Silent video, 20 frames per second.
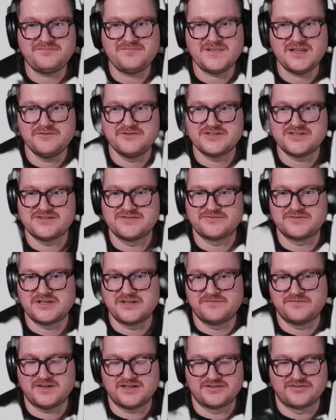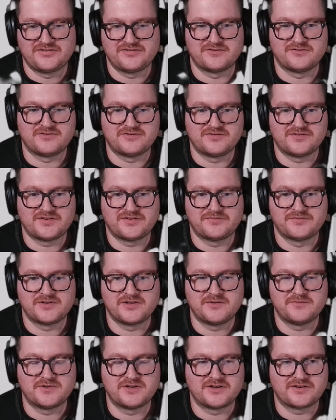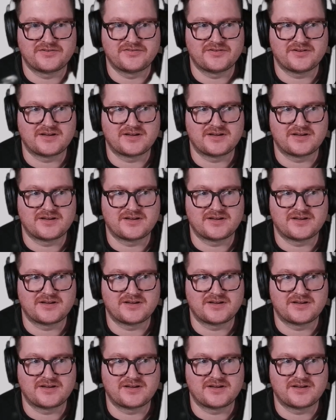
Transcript: which is really fun. So all of this really works.